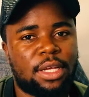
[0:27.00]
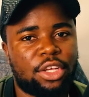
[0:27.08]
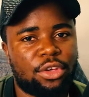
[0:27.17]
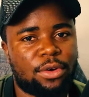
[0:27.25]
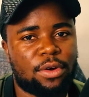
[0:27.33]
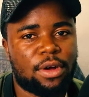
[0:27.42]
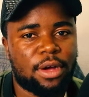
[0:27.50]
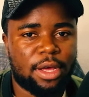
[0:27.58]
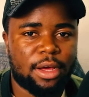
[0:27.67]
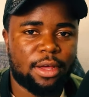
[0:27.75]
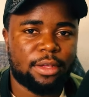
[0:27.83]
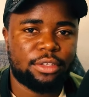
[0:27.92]
your
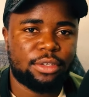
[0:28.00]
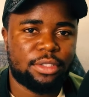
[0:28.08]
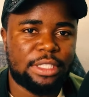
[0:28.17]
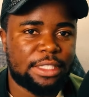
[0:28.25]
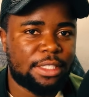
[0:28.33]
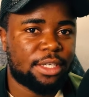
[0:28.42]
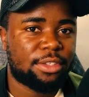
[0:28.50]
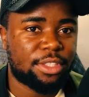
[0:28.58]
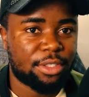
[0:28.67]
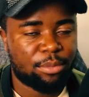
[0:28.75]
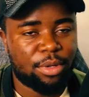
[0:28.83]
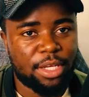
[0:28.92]
uh, your details
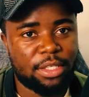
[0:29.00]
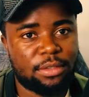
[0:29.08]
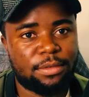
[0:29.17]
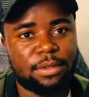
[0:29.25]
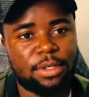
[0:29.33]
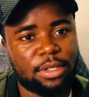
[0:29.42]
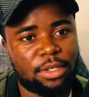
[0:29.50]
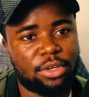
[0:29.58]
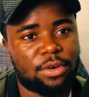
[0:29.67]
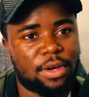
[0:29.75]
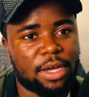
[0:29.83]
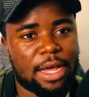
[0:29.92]
in place for
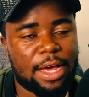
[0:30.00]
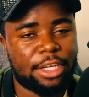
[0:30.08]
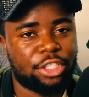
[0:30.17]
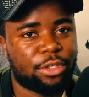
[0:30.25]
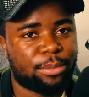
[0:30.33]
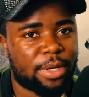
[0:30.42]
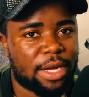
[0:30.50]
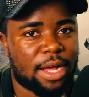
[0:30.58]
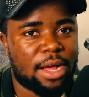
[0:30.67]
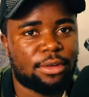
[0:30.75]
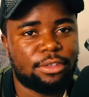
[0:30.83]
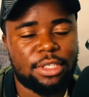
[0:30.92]
your iShop
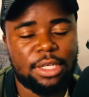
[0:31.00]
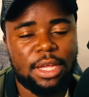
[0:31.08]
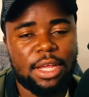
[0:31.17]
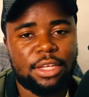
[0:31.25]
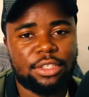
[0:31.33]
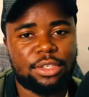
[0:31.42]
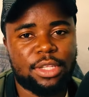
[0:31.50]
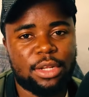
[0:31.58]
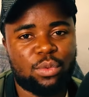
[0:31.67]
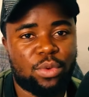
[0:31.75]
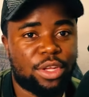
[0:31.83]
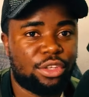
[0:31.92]
account so that
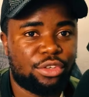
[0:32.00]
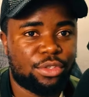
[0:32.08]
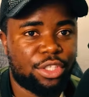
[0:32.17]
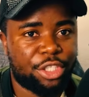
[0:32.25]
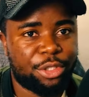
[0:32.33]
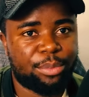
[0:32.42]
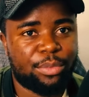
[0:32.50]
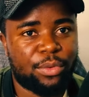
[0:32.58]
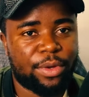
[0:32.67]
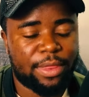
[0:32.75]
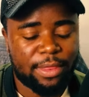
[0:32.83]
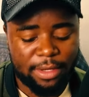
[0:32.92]
when you ship
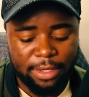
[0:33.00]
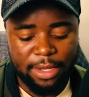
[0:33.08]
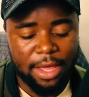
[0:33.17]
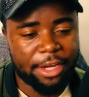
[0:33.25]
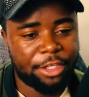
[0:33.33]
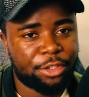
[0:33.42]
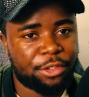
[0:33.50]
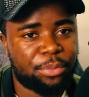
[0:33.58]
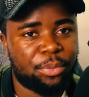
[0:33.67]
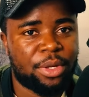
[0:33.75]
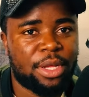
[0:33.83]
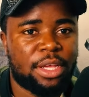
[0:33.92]
with uh, iShop
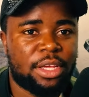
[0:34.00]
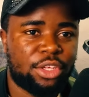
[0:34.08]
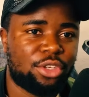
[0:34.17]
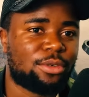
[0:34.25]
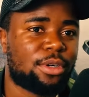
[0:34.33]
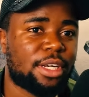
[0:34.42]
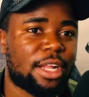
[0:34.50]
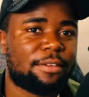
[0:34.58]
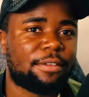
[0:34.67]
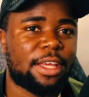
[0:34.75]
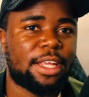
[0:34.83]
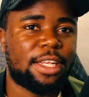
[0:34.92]
you won't have
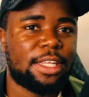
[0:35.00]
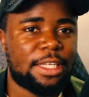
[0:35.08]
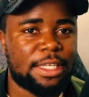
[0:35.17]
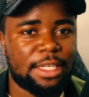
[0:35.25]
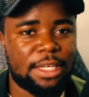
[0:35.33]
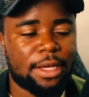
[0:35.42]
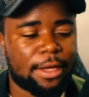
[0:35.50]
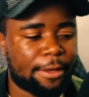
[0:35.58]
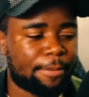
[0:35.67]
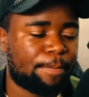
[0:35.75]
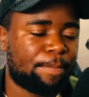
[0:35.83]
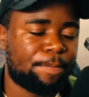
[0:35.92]
any
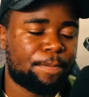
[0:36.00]
um,